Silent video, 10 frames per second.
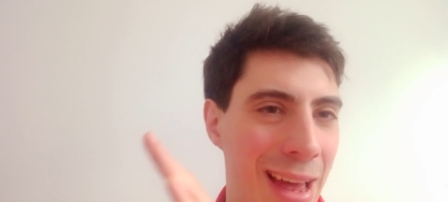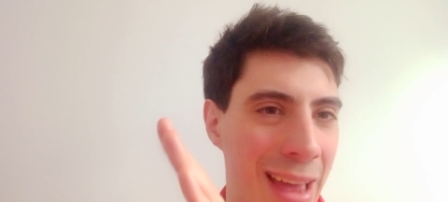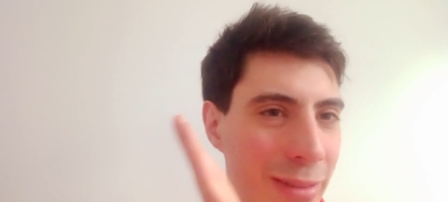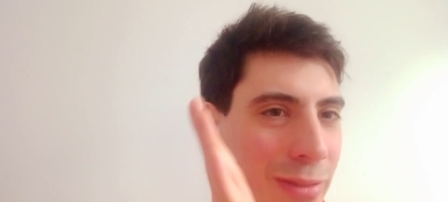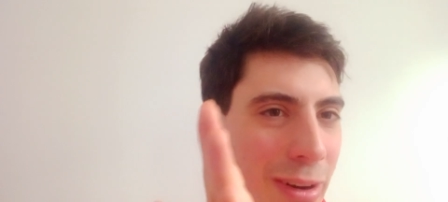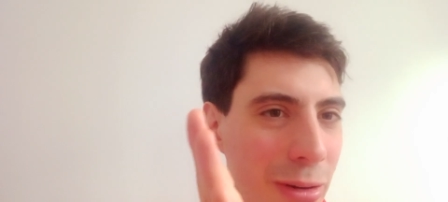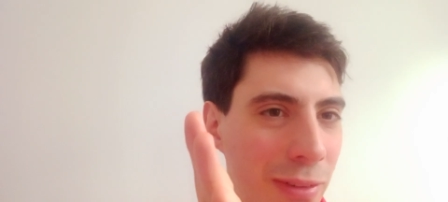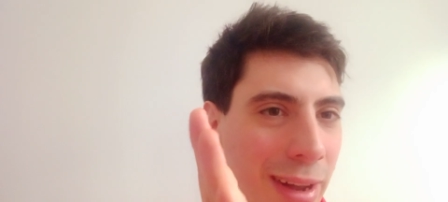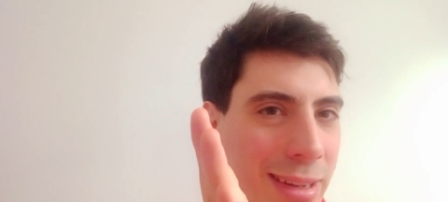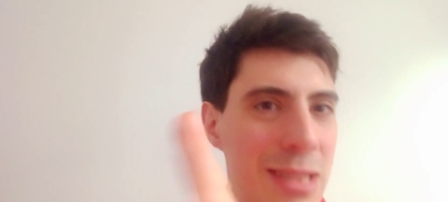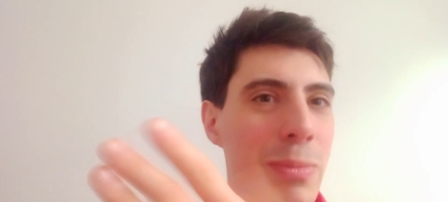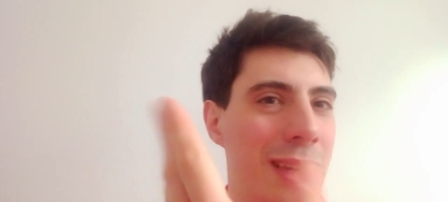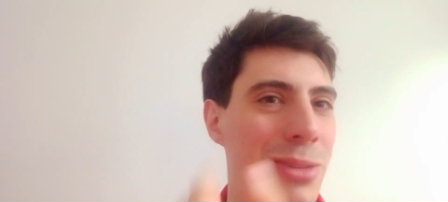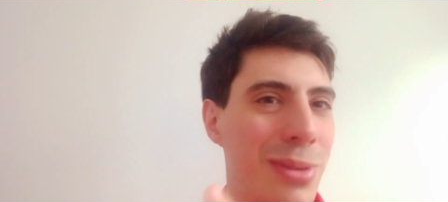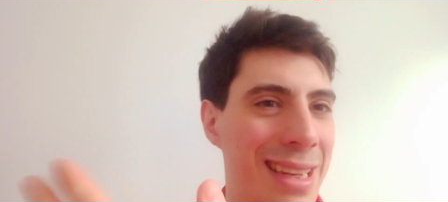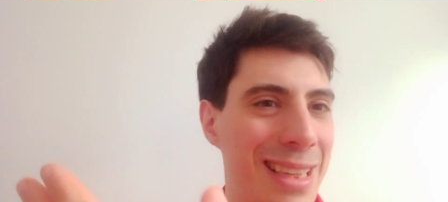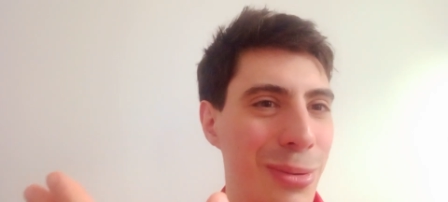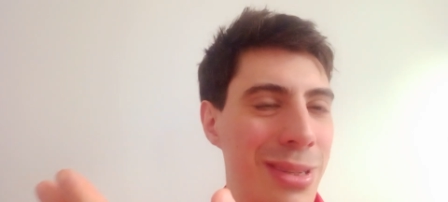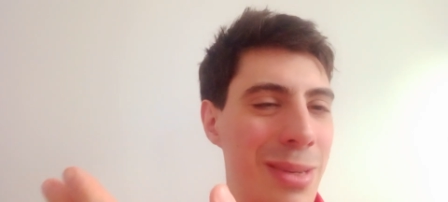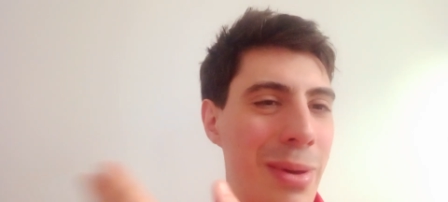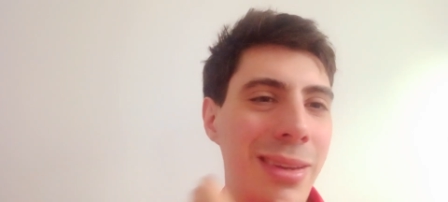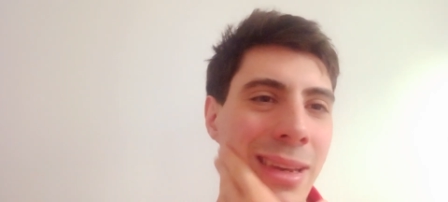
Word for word: I haven't verified this, but that's what he talks about.